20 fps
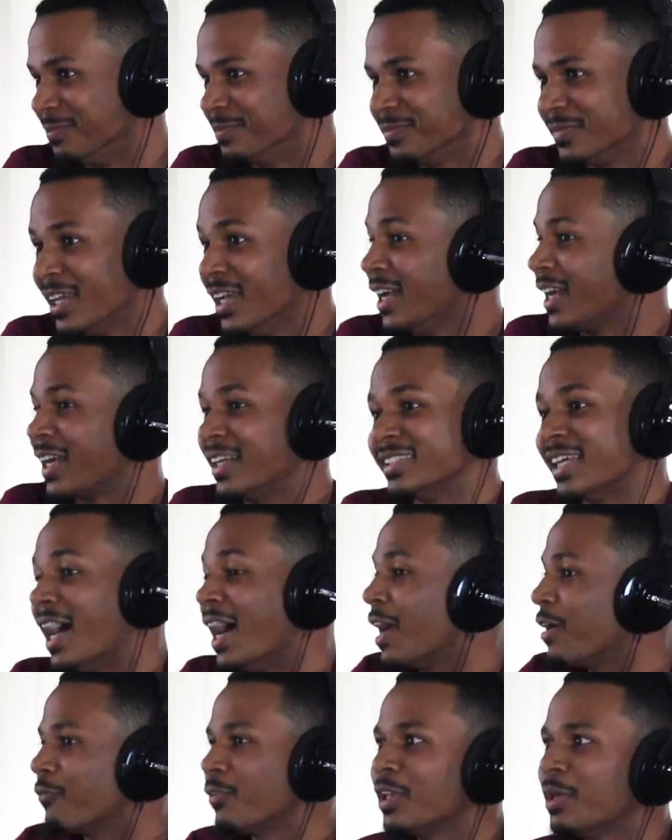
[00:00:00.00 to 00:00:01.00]
Because mm.
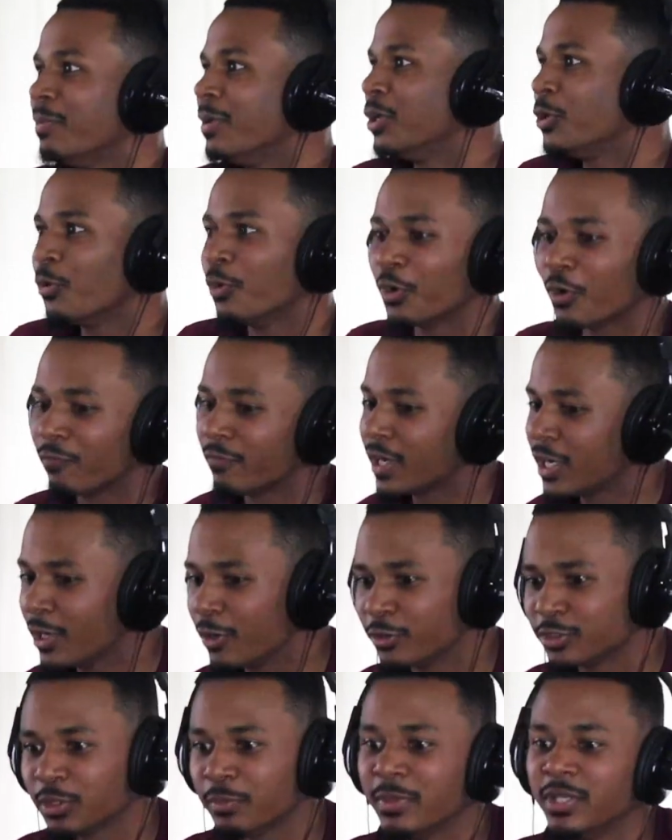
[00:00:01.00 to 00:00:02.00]
I ain't really been doing no
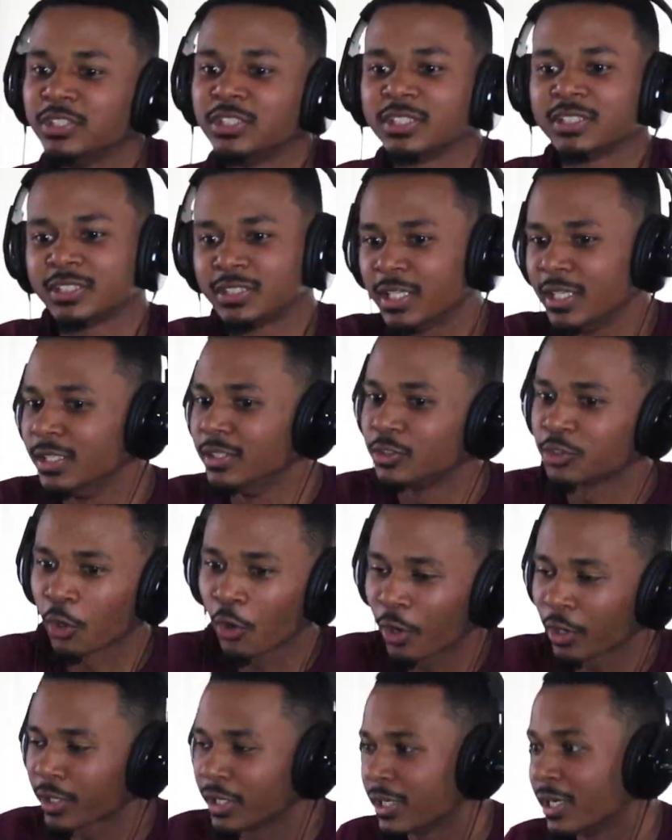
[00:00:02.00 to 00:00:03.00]
videos of me just sitting
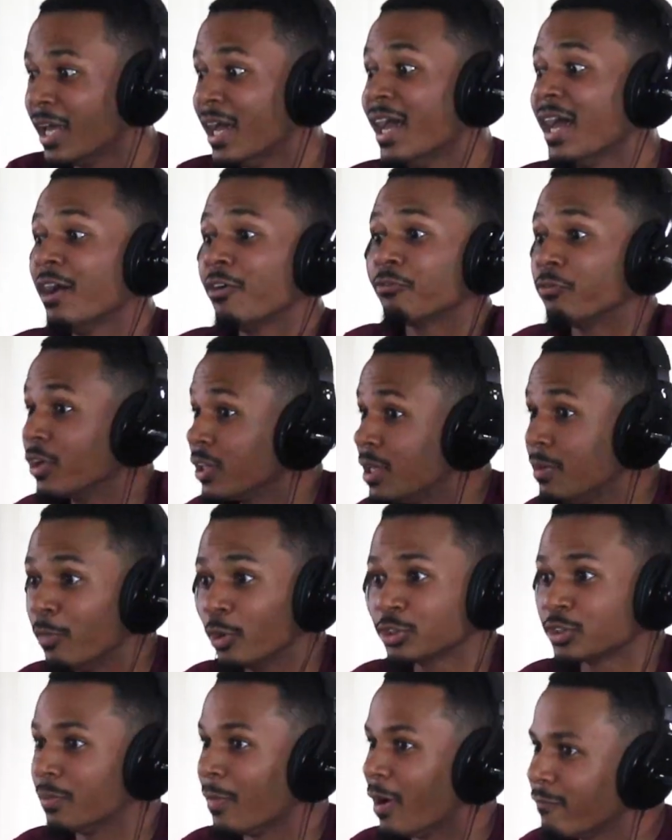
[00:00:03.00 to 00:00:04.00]
talking really
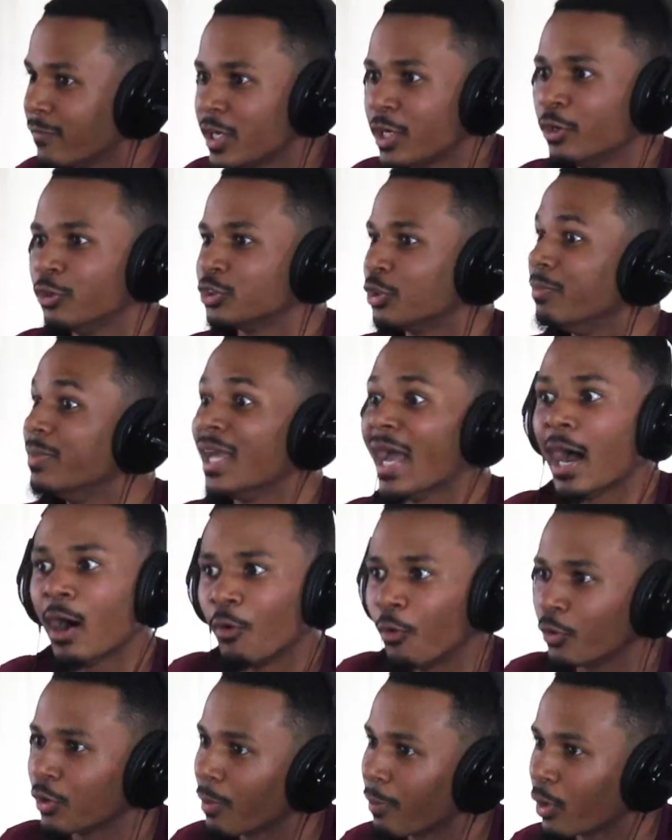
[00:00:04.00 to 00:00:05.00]
most of my videos are me
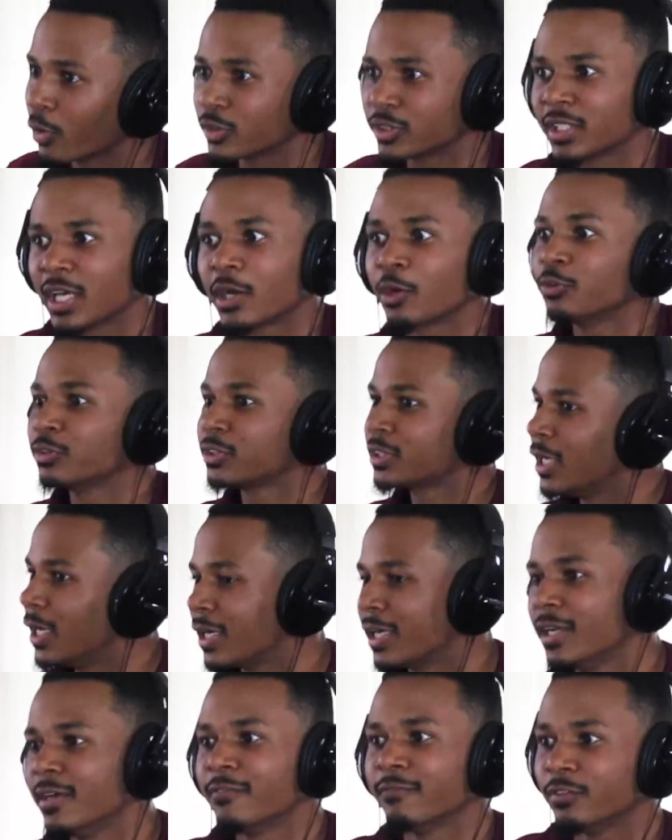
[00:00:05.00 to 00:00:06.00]
out on the motorcycles,
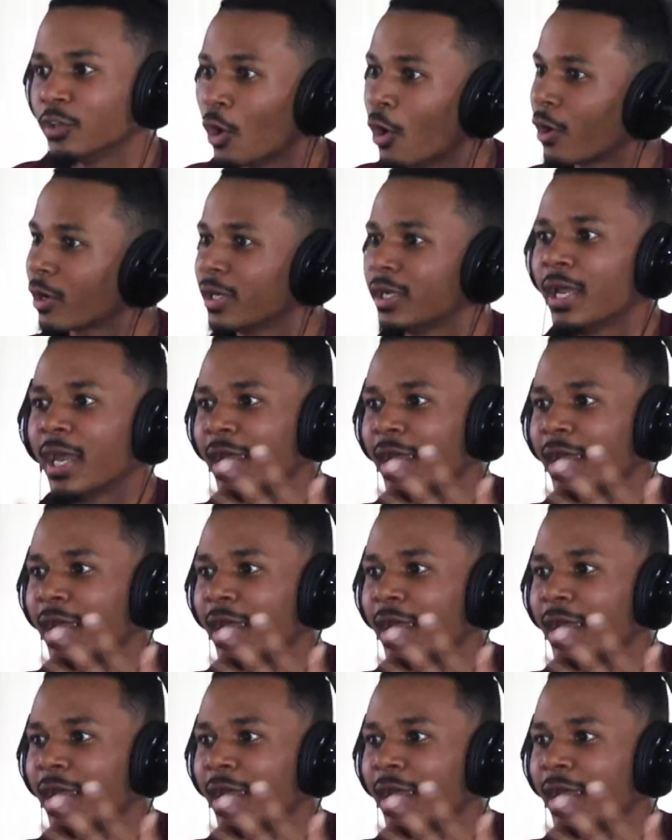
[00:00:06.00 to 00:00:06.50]
kicking it, vlogging,